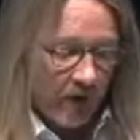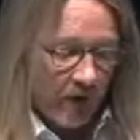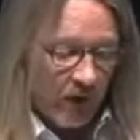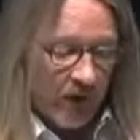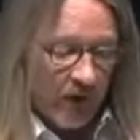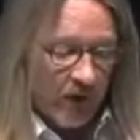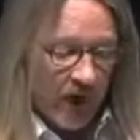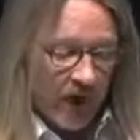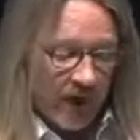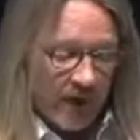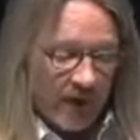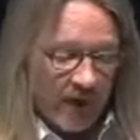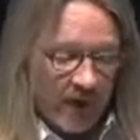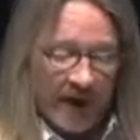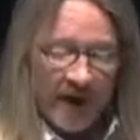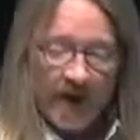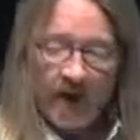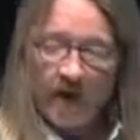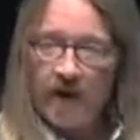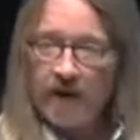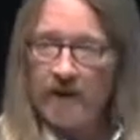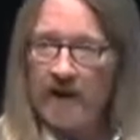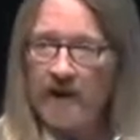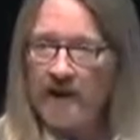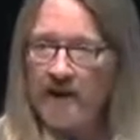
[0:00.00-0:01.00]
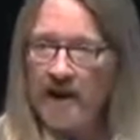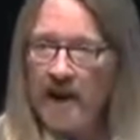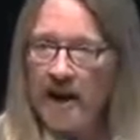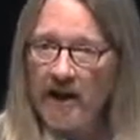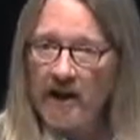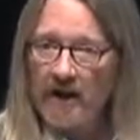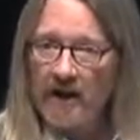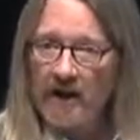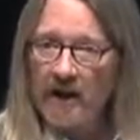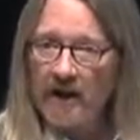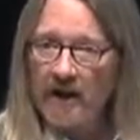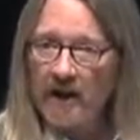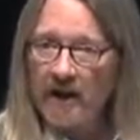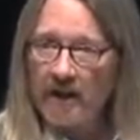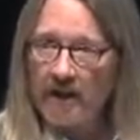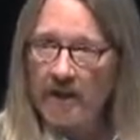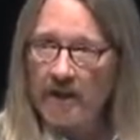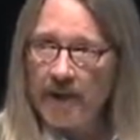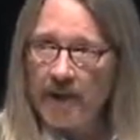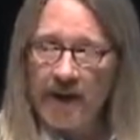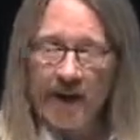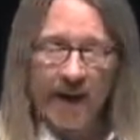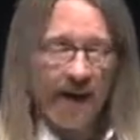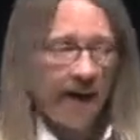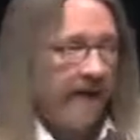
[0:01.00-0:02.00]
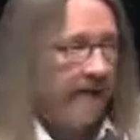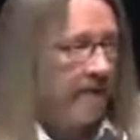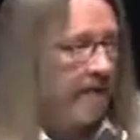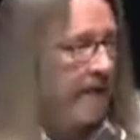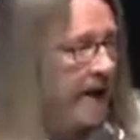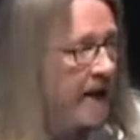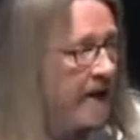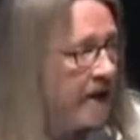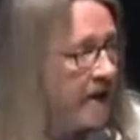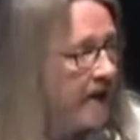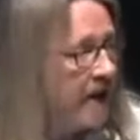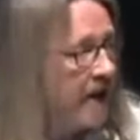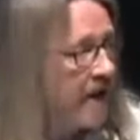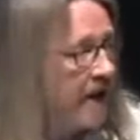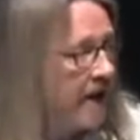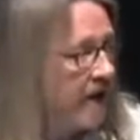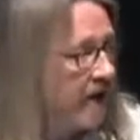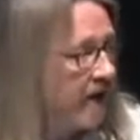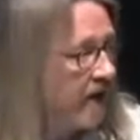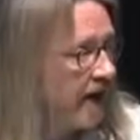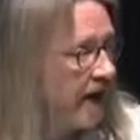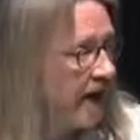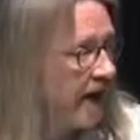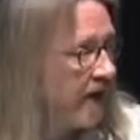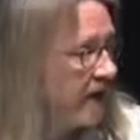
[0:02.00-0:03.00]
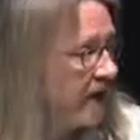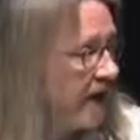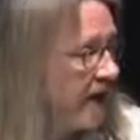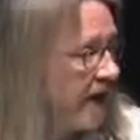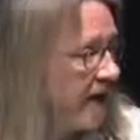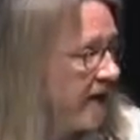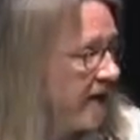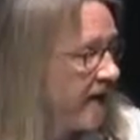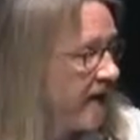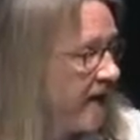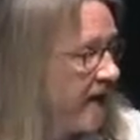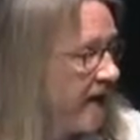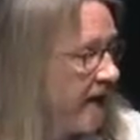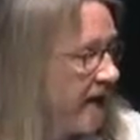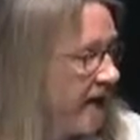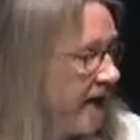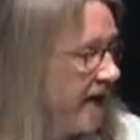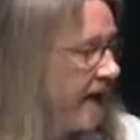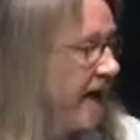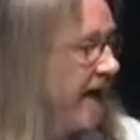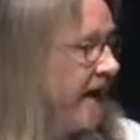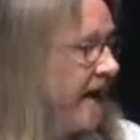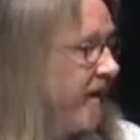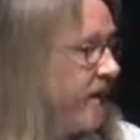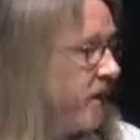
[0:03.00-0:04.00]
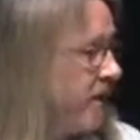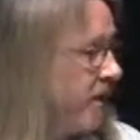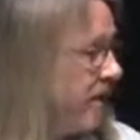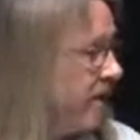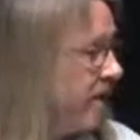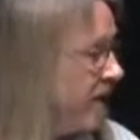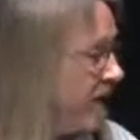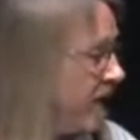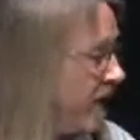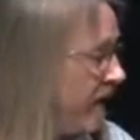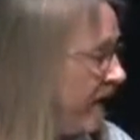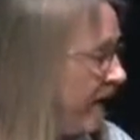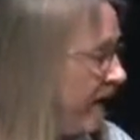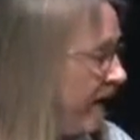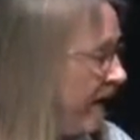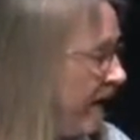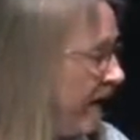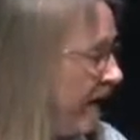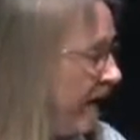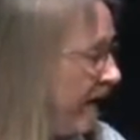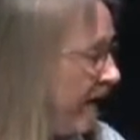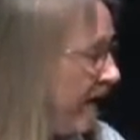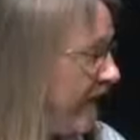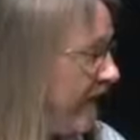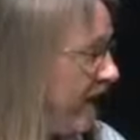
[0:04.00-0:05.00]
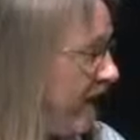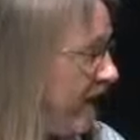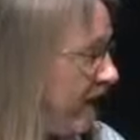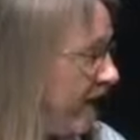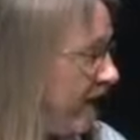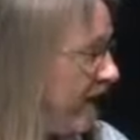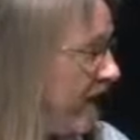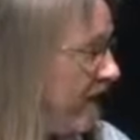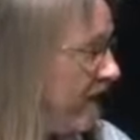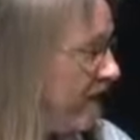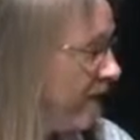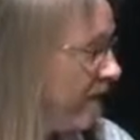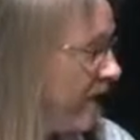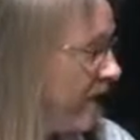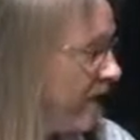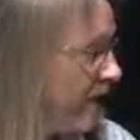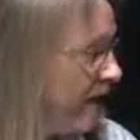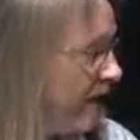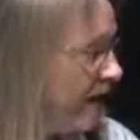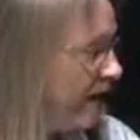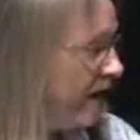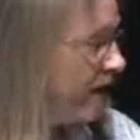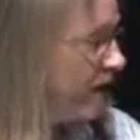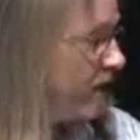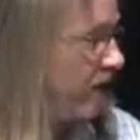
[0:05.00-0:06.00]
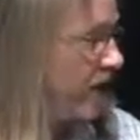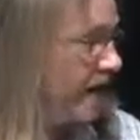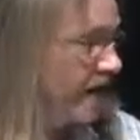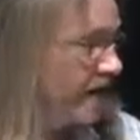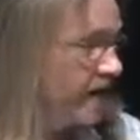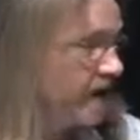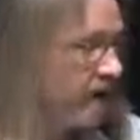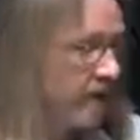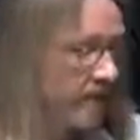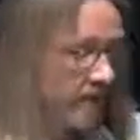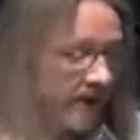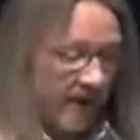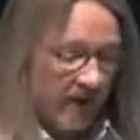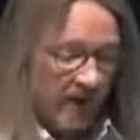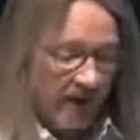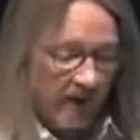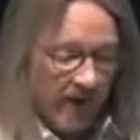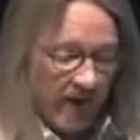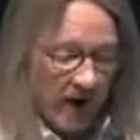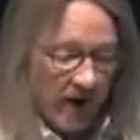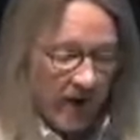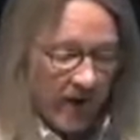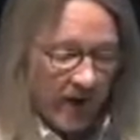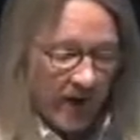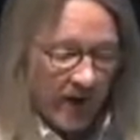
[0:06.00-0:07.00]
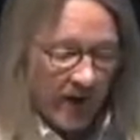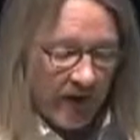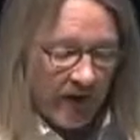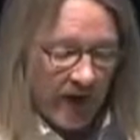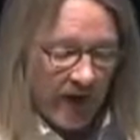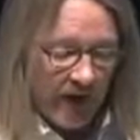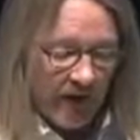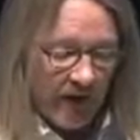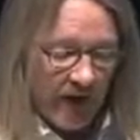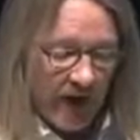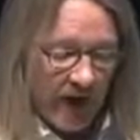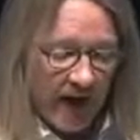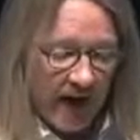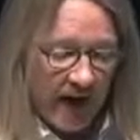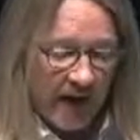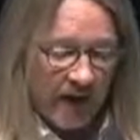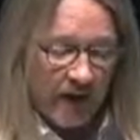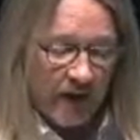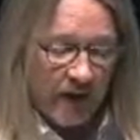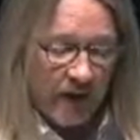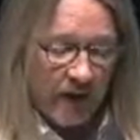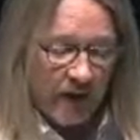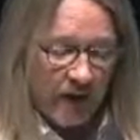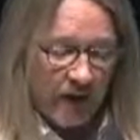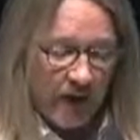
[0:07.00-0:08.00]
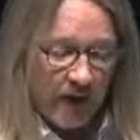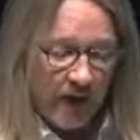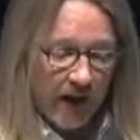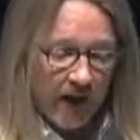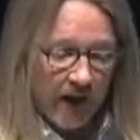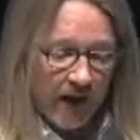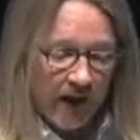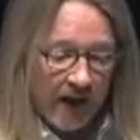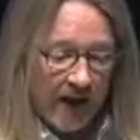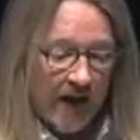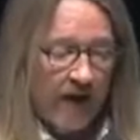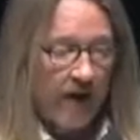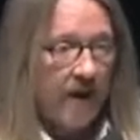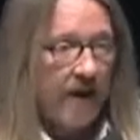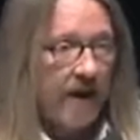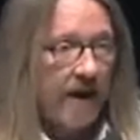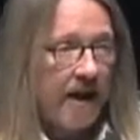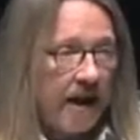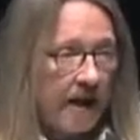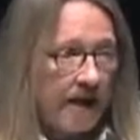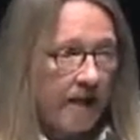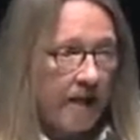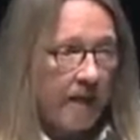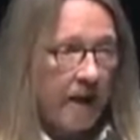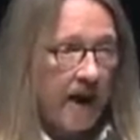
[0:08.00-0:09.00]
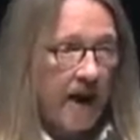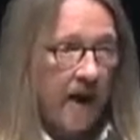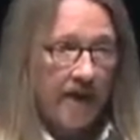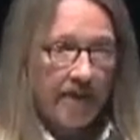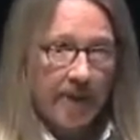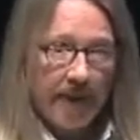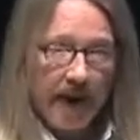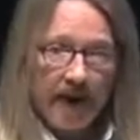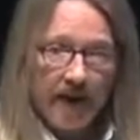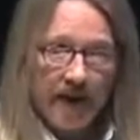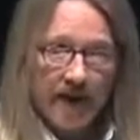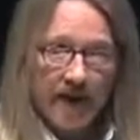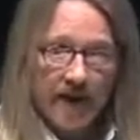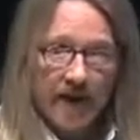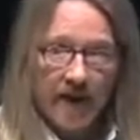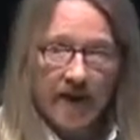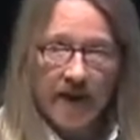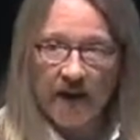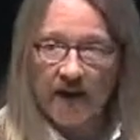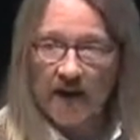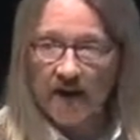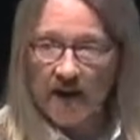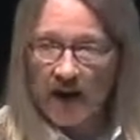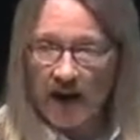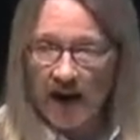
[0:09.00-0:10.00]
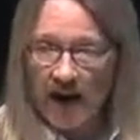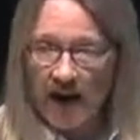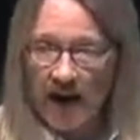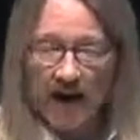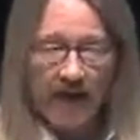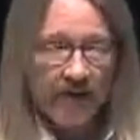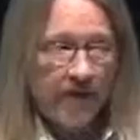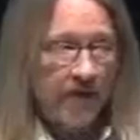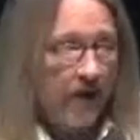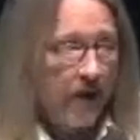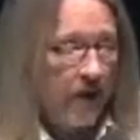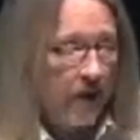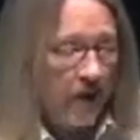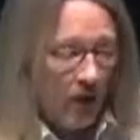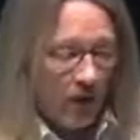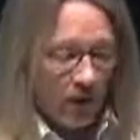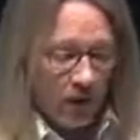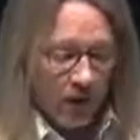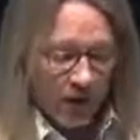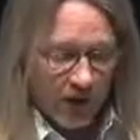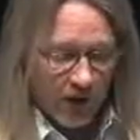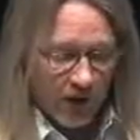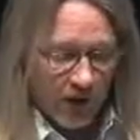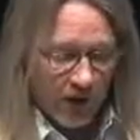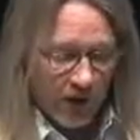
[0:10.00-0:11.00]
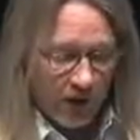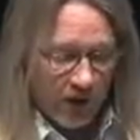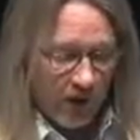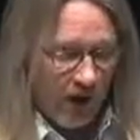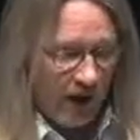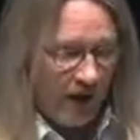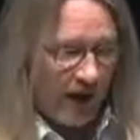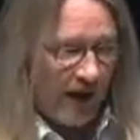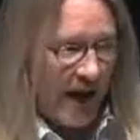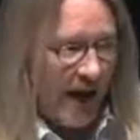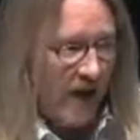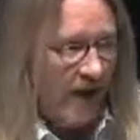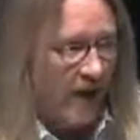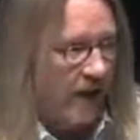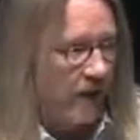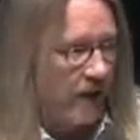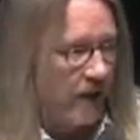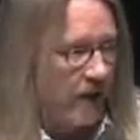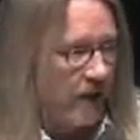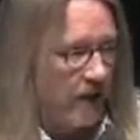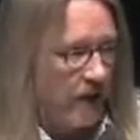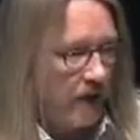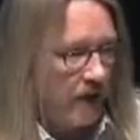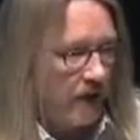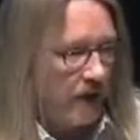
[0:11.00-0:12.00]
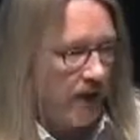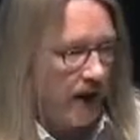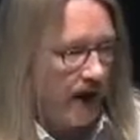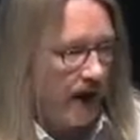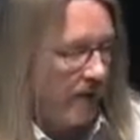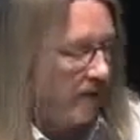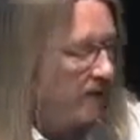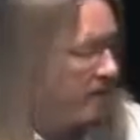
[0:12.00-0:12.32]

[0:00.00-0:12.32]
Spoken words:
We'll talk about instrumentation a little bit, and I've mentioned this, things like the EKG machine and the heart-lung machine, or instruments that are designed to either keep patients alive or to allow you to,